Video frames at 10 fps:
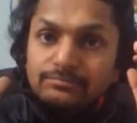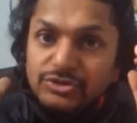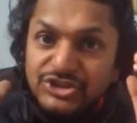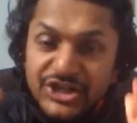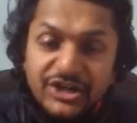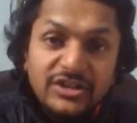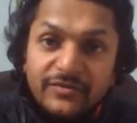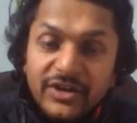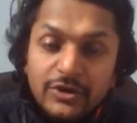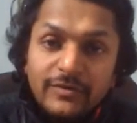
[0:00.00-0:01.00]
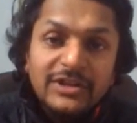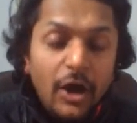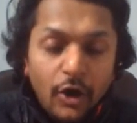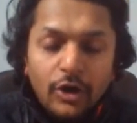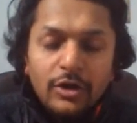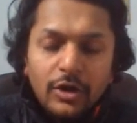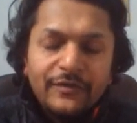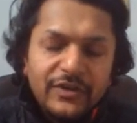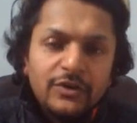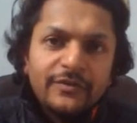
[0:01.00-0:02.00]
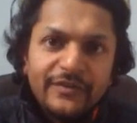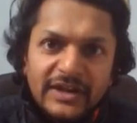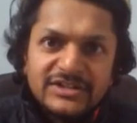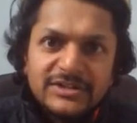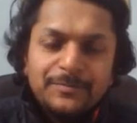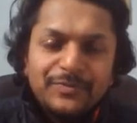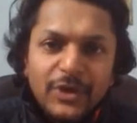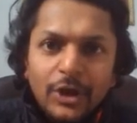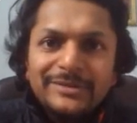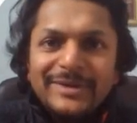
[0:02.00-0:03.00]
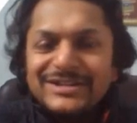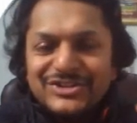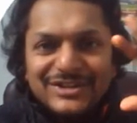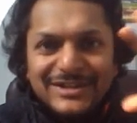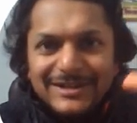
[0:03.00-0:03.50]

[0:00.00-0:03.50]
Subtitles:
share the video with all of your friends. All the best.